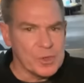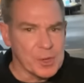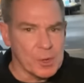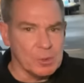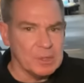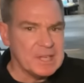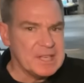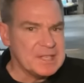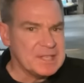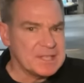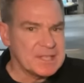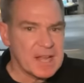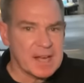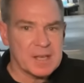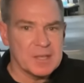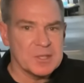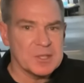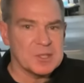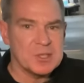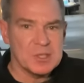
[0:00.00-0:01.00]
only
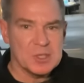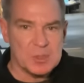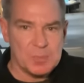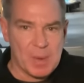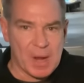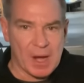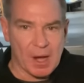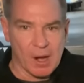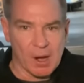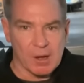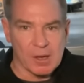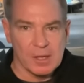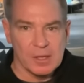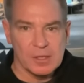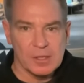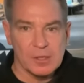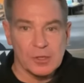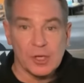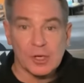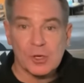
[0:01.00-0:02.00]
seconds to spare,
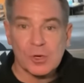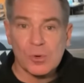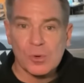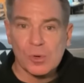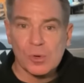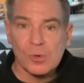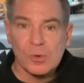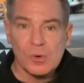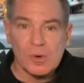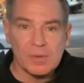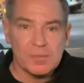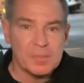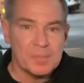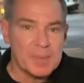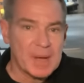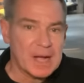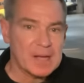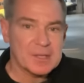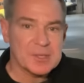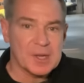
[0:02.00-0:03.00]
the crew of
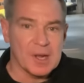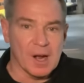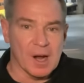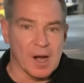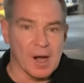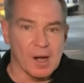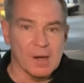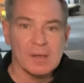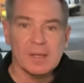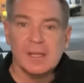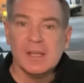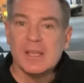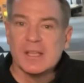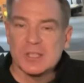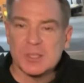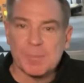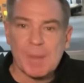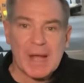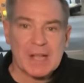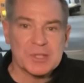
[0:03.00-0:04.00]
Bockscar
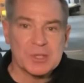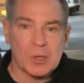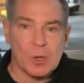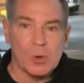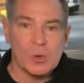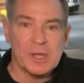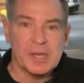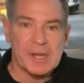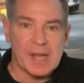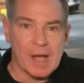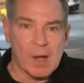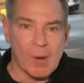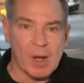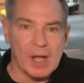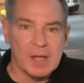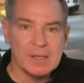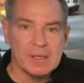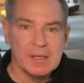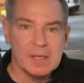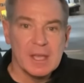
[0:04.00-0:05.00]
spots
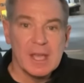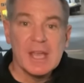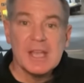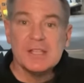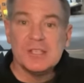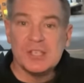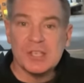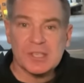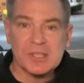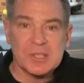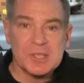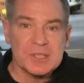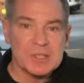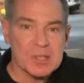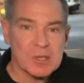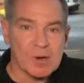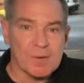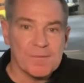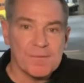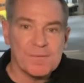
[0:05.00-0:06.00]
Okinawa just as
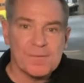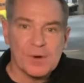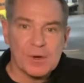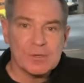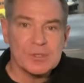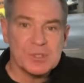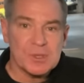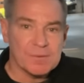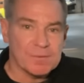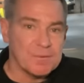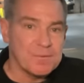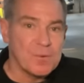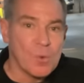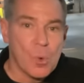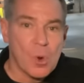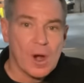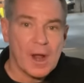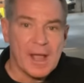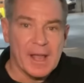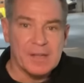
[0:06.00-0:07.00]
their first of
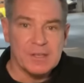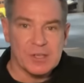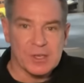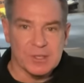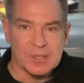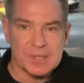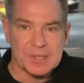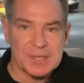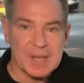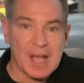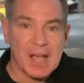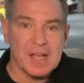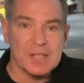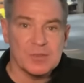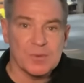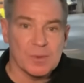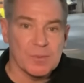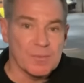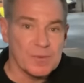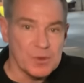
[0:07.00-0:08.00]
four engines
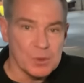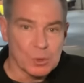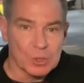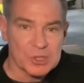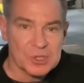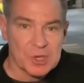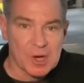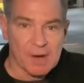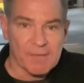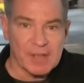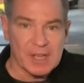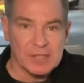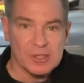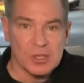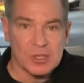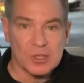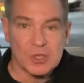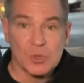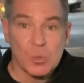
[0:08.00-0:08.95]
dies from fuel starvation.